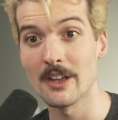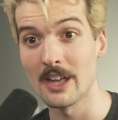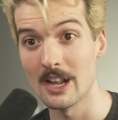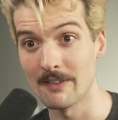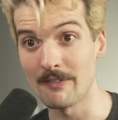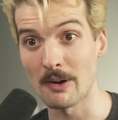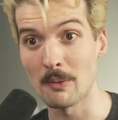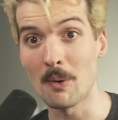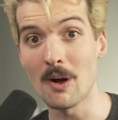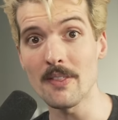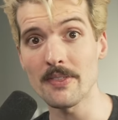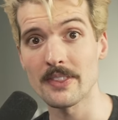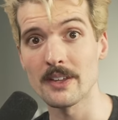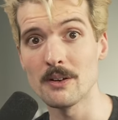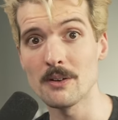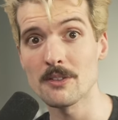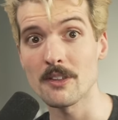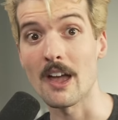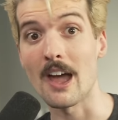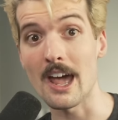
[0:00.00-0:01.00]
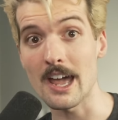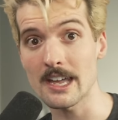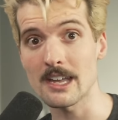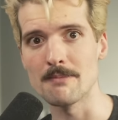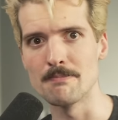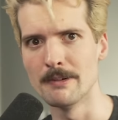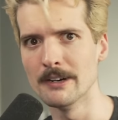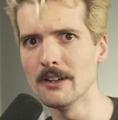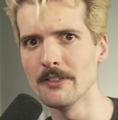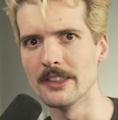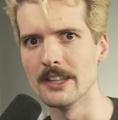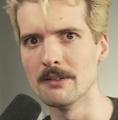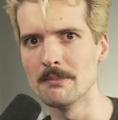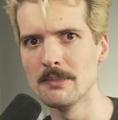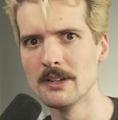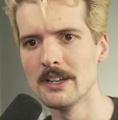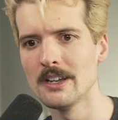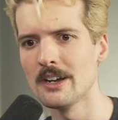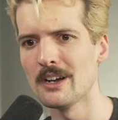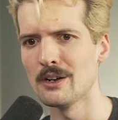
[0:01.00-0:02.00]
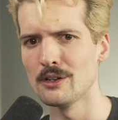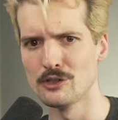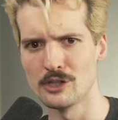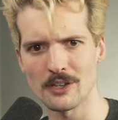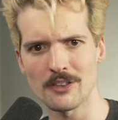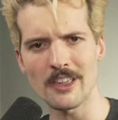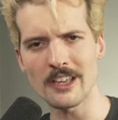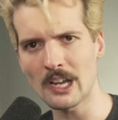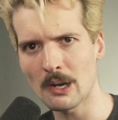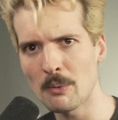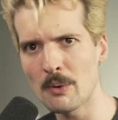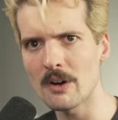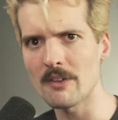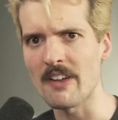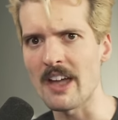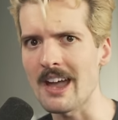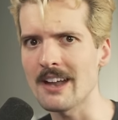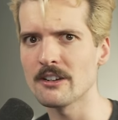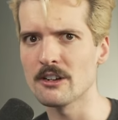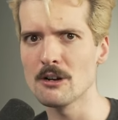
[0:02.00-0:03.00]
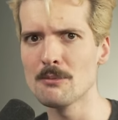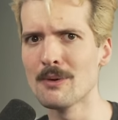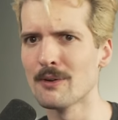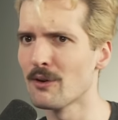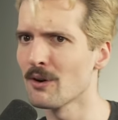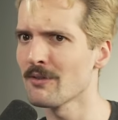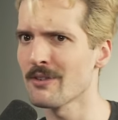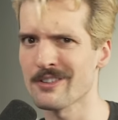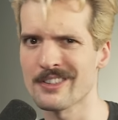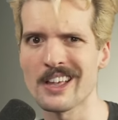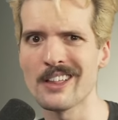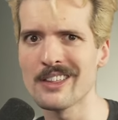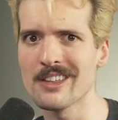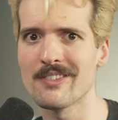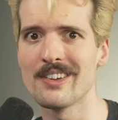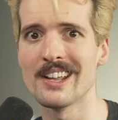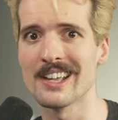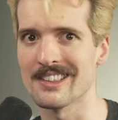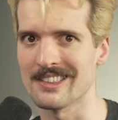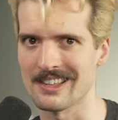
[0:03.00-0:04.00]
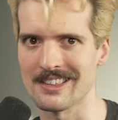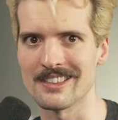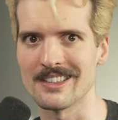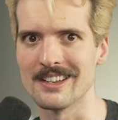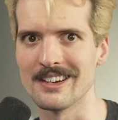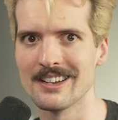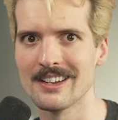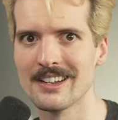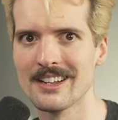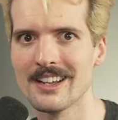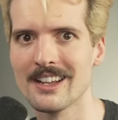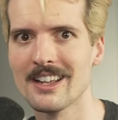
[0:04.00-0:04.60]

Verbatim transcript: And if I want those, I can build them just like I would have had to before Vercel even existed.